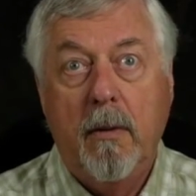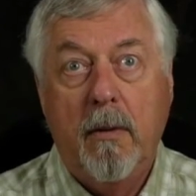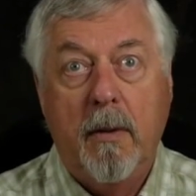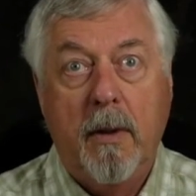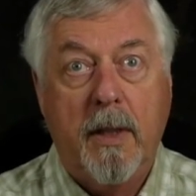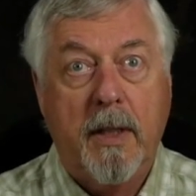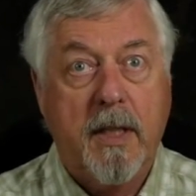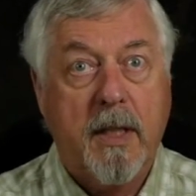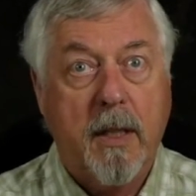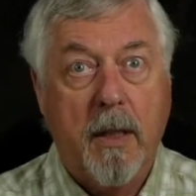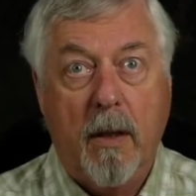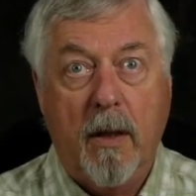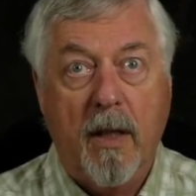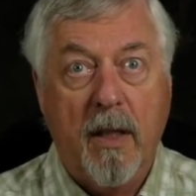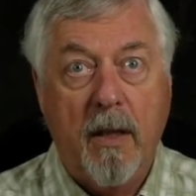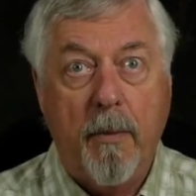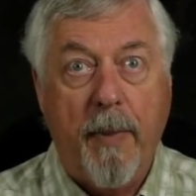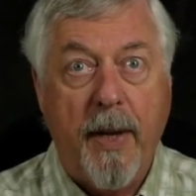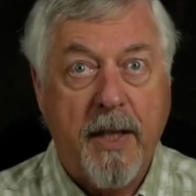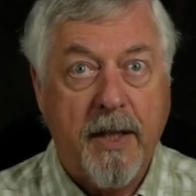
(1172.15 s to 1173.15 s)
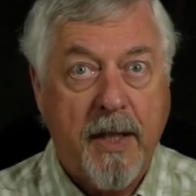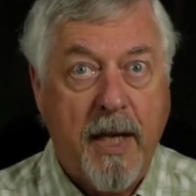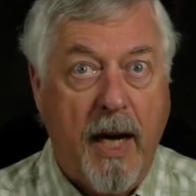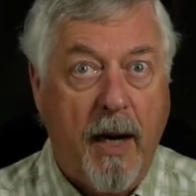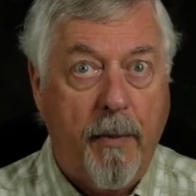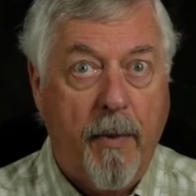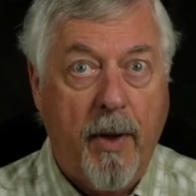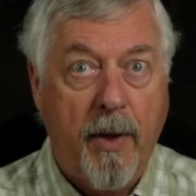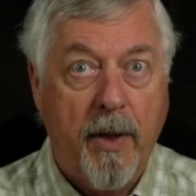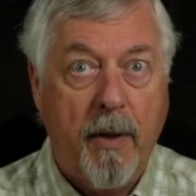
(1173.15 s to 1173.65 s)
It's the best
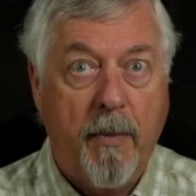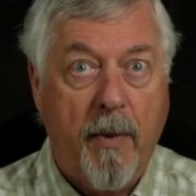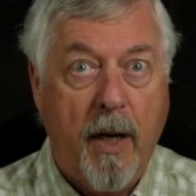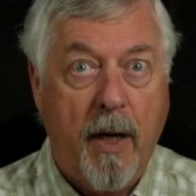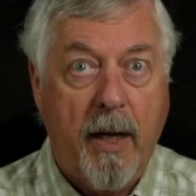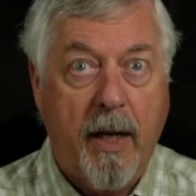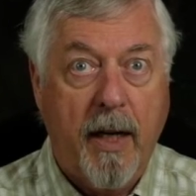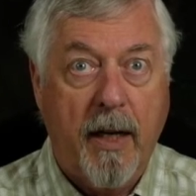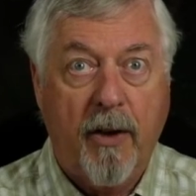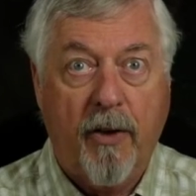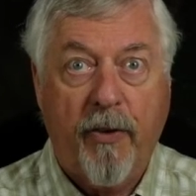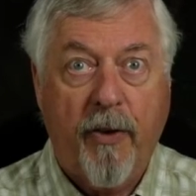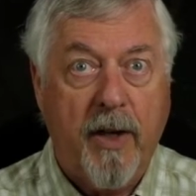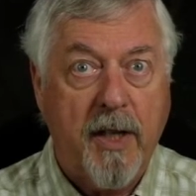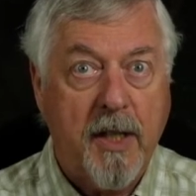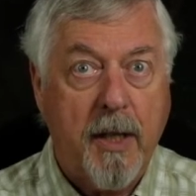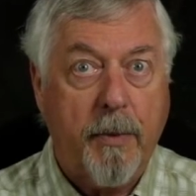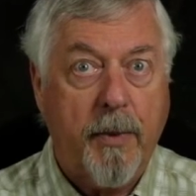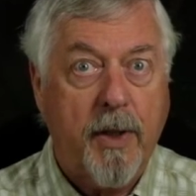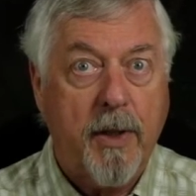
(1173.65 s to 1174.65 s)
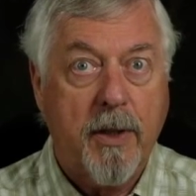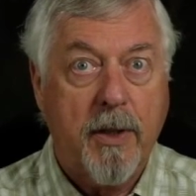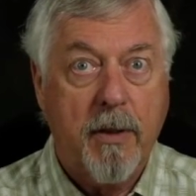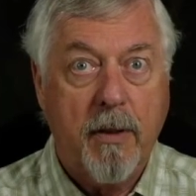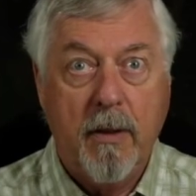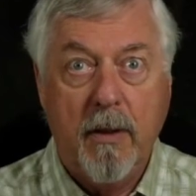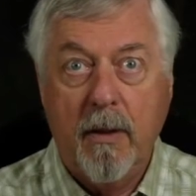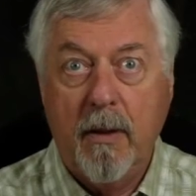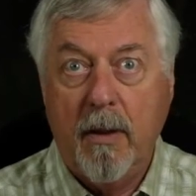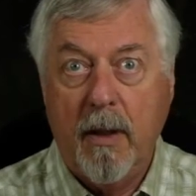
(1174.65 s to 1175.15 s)
camera on the market as far as I'm
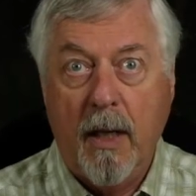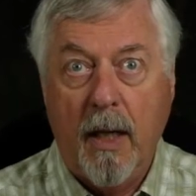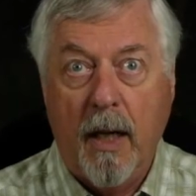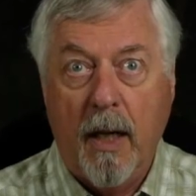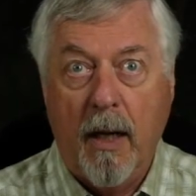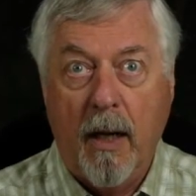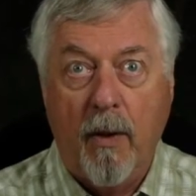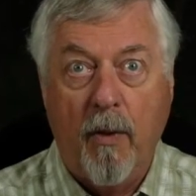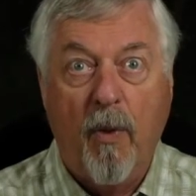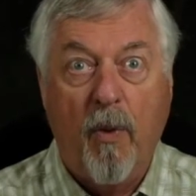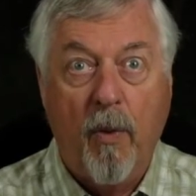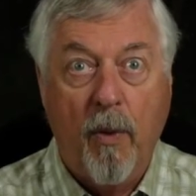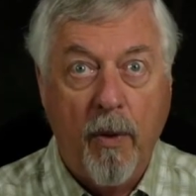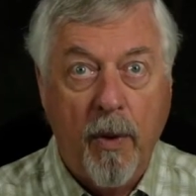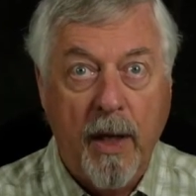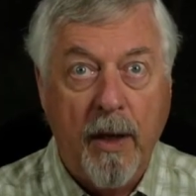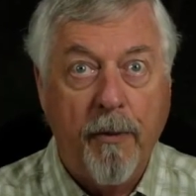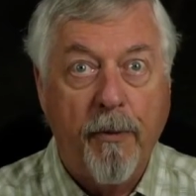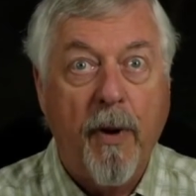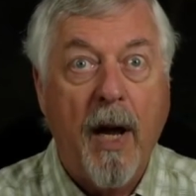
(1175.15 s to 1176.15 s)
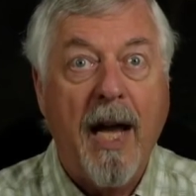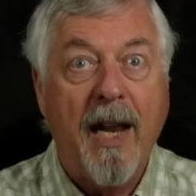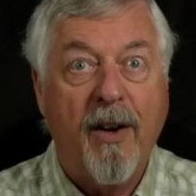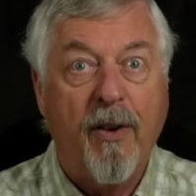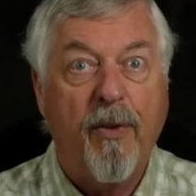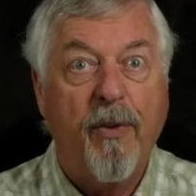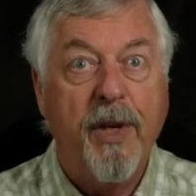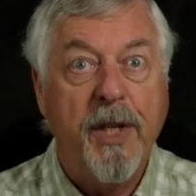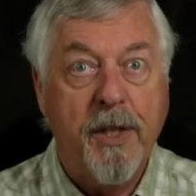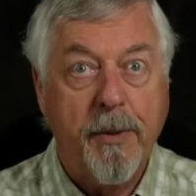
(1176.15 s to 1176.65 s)
concerned, at a
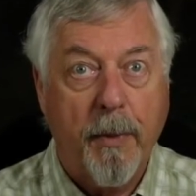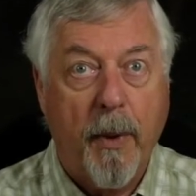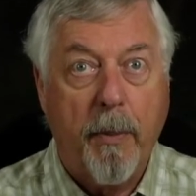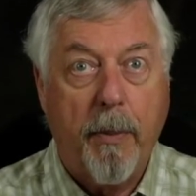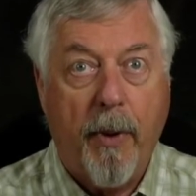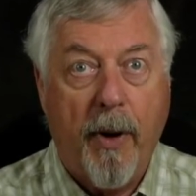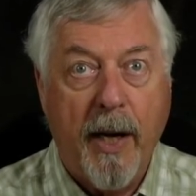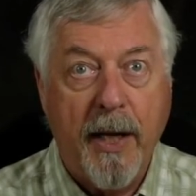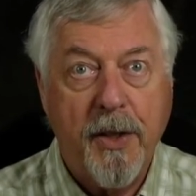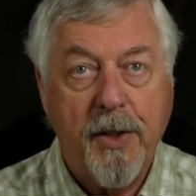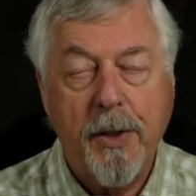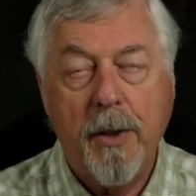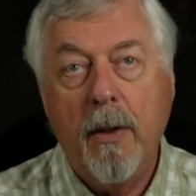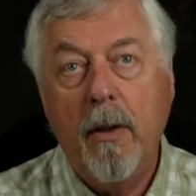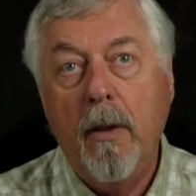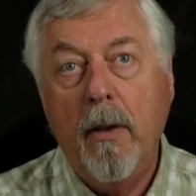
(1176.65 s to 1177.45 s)
reasonable price.